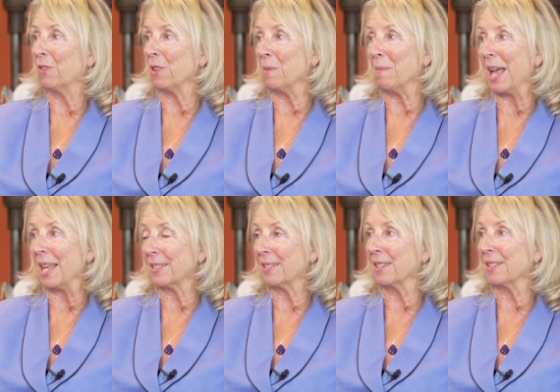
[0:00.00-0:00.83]
for the
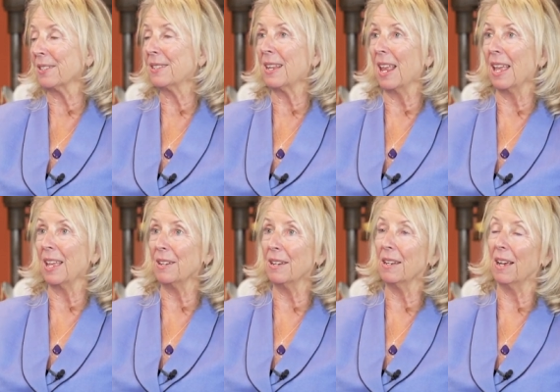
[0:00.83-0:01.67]
masses
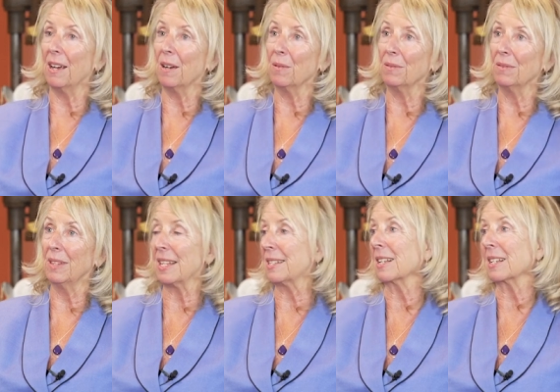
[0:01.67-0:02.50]
and um,
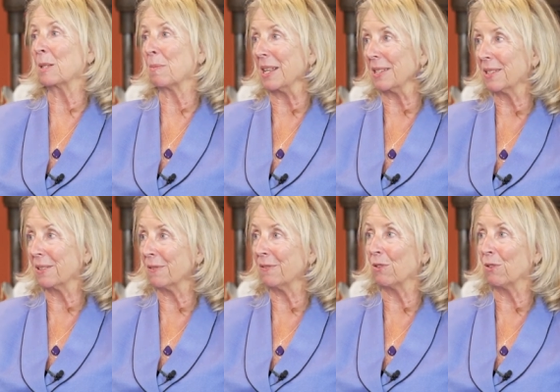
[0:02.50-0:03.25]
less expensive